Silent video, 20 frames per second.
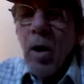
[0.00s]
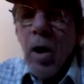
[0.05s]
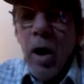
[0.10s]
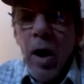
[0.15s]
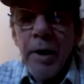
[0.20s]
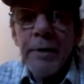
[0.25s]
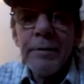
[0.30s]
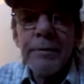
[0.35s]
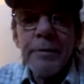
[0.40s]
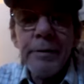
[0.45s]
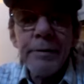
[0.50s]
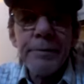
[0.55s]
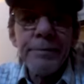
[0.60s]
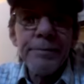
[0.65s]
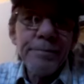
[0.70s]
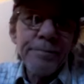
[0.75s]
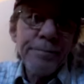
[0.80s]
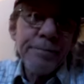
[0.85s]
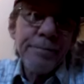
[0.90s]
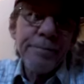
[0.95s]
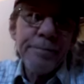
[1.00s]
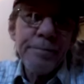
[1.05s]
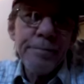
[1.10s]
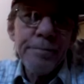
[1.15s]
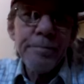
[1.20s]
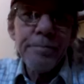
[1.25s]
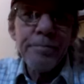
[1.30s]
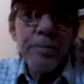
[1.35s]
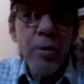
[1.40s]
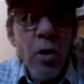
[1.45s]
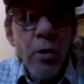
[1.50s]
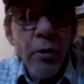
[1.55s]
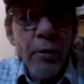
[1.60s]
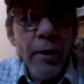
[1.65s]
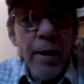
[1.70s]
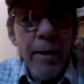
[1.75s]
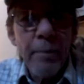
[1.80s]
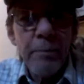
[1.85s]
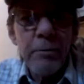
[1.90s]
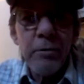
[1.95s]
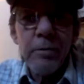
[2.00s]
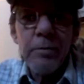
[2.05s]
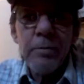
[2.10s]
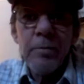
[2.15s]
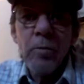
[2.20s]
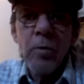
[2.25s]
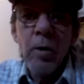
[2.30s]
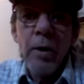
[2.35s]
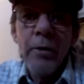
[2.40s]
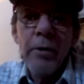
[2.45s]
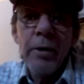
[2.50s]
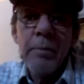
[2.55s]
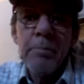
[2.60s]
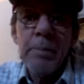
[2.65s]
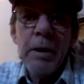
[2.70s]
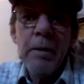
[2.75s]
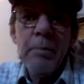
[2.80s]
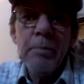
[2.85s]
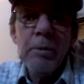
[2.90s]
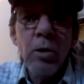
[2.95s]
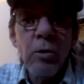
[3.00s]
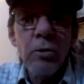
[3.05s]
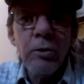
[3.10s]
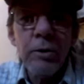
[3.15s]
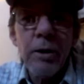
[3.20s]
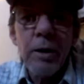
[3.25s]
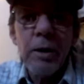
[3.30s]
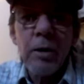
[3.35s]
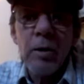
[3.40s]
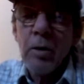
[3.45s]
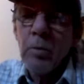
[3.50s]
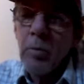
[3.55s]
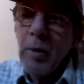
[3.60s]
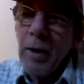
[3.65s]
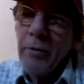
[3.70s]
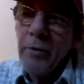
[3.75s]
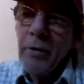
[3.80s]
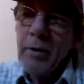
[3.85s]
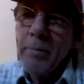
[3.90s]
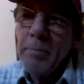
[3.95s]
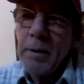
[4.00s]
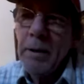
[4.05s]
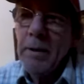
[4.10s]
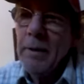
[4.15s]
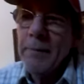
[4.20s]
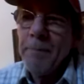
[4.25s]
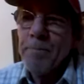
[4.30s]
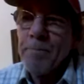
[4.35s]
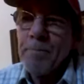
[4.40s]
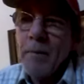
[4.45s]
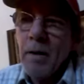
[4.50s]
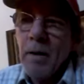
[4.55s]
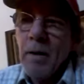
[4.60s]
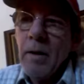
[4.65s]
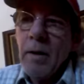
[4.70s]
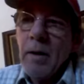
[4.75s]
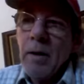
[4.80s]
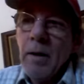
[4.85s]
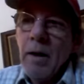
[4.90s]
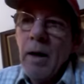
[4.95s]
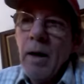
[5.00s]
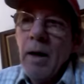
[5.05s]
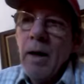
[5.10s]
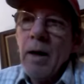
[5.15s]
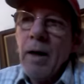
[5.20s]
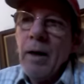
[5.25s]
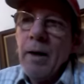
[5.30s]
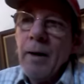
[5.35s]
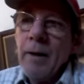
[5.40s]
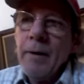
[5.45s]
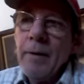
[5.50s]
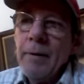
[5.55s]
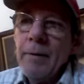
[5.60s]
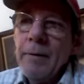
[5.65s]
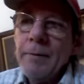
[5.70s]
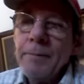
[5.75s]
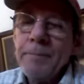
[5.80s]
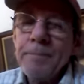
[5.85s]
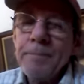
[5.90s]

art programs, whether it be music or whether it be uh,